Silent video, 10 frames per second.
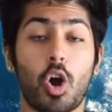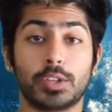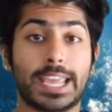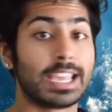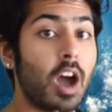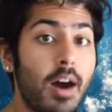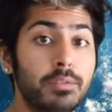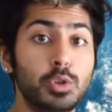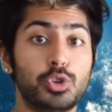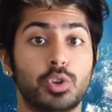called a
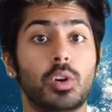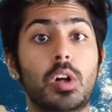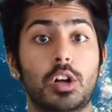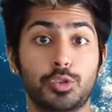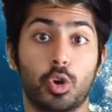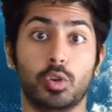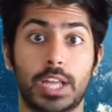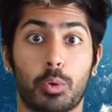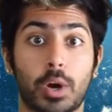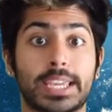convolutional neural
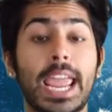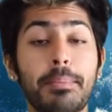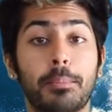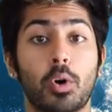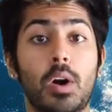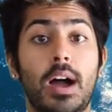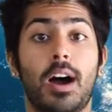network capable